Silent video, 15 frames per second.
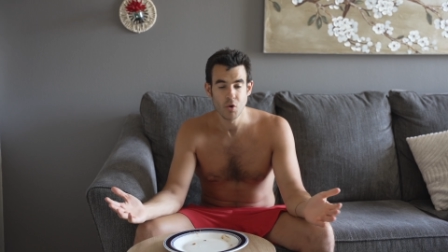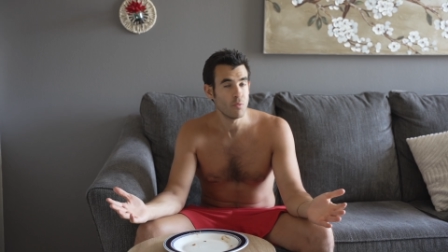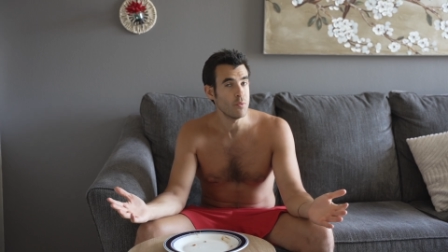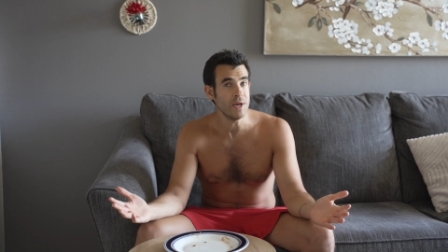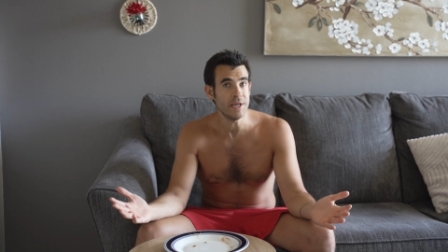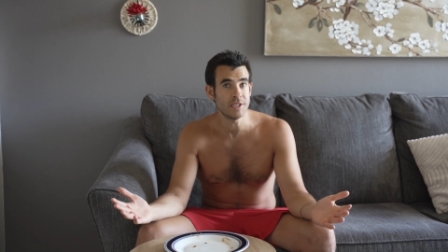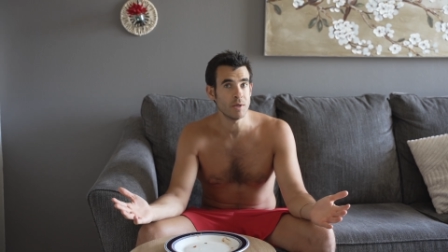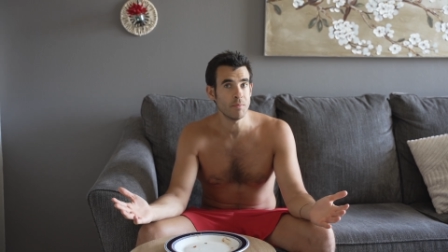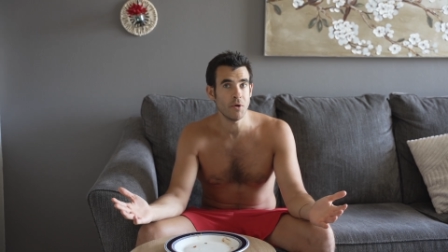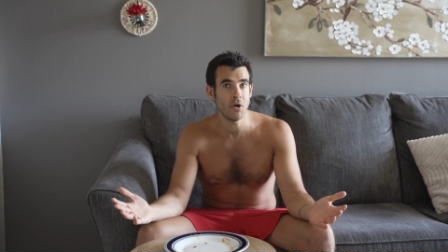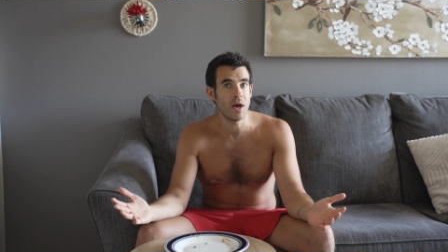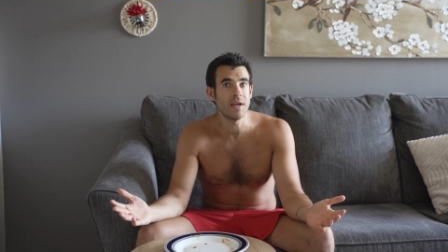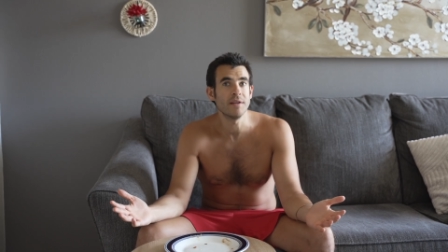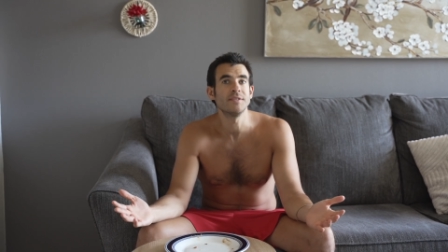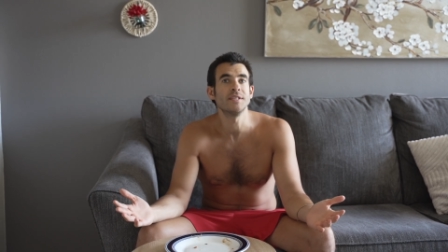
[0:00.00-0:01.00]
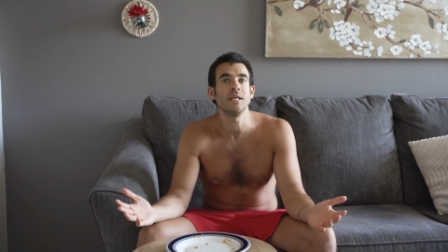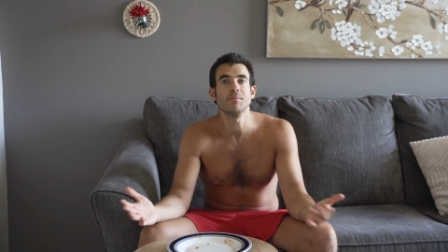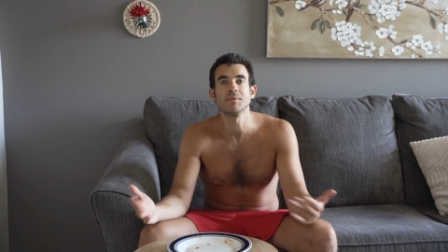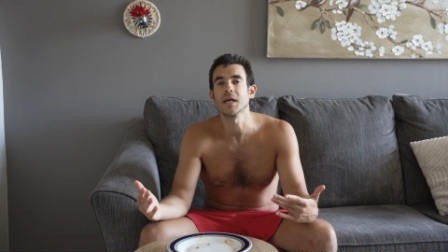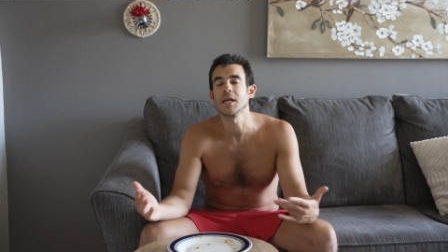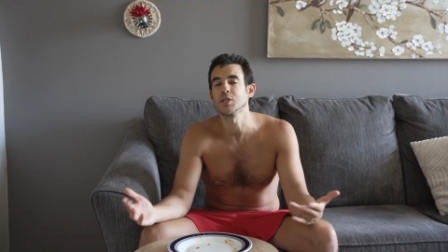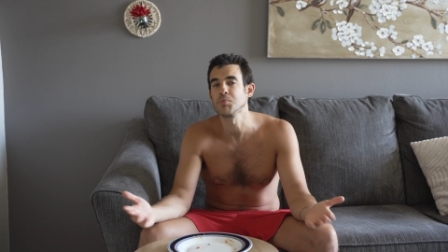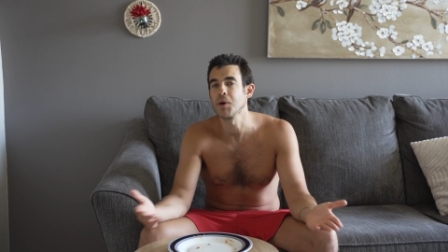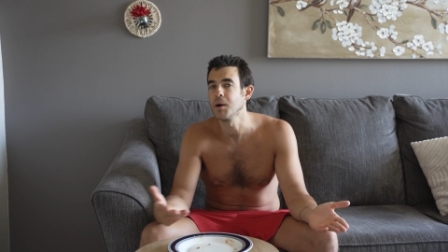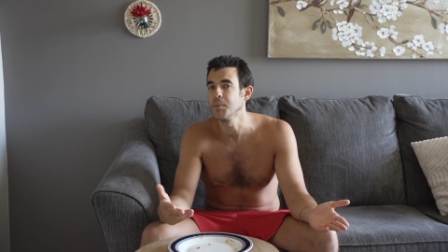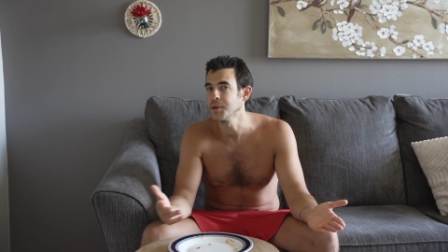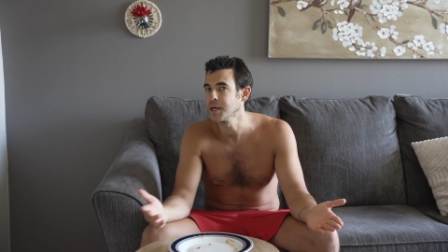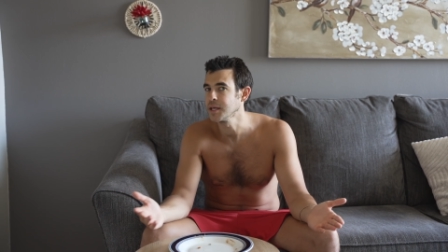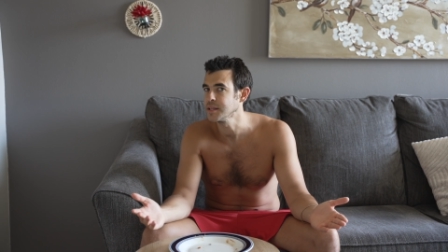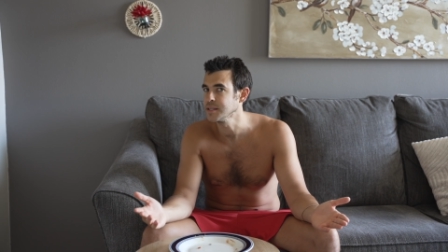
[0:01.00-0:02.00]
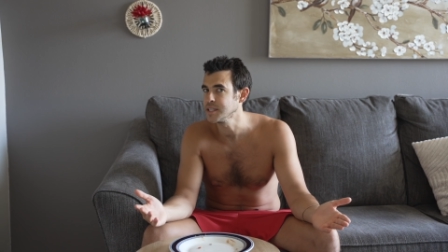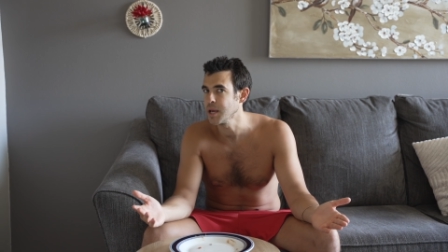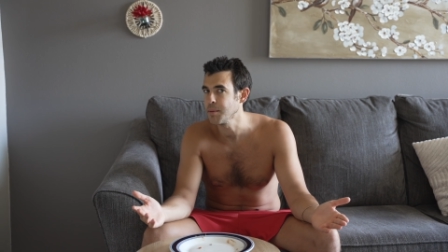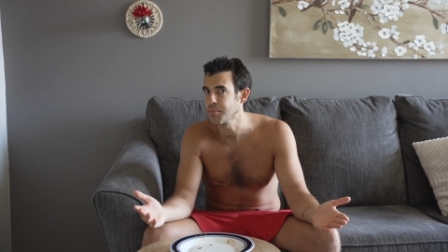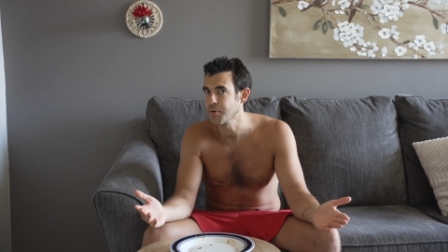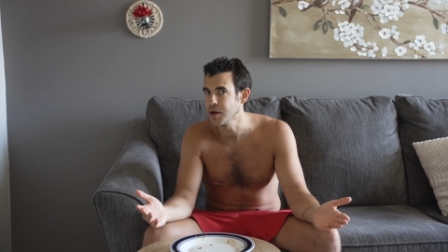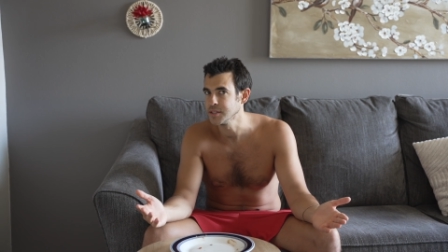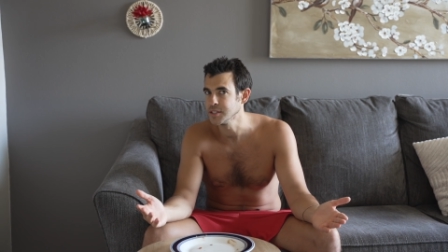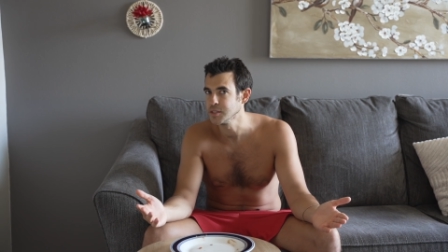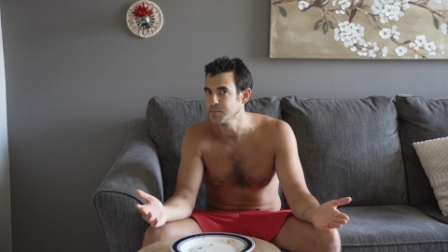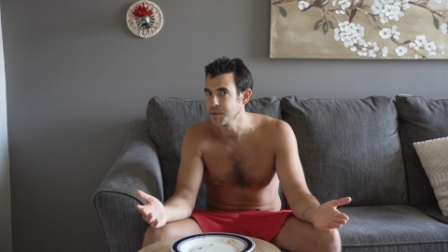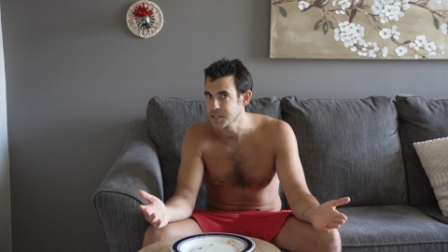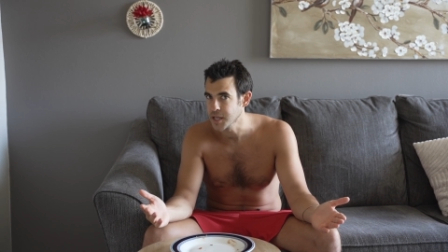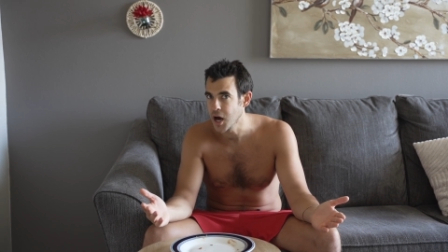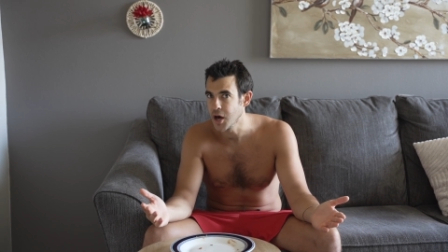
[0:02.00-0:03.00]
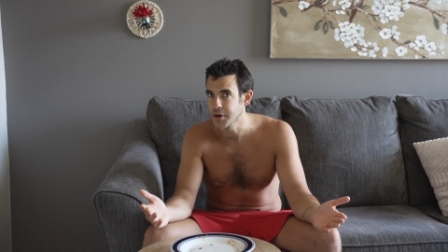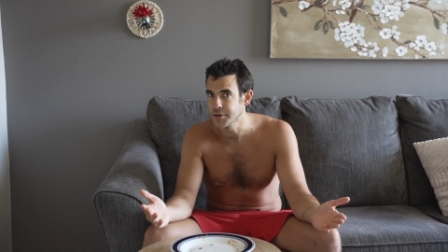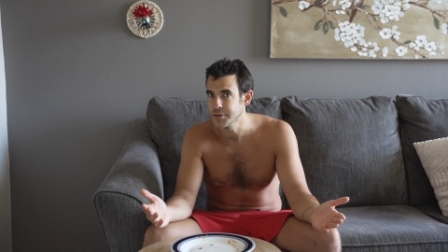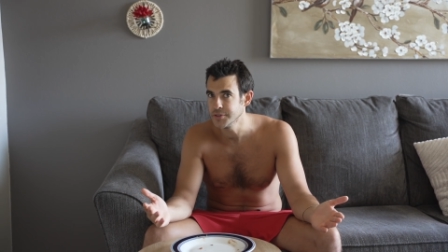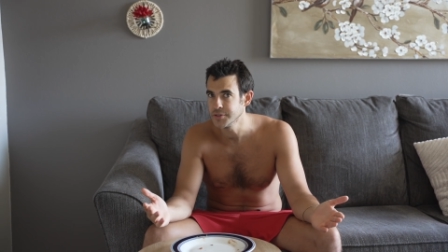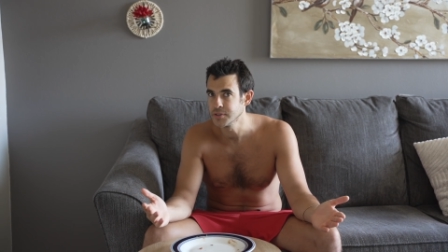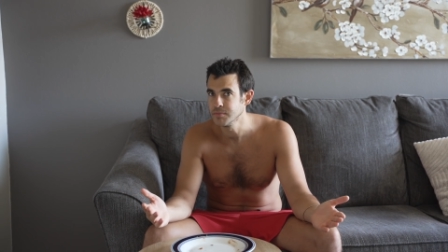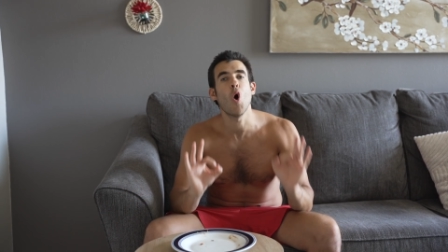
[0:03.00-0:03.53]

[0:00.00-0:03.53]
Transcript: reasonable and it seems like it's probably like the same price as McDonald's.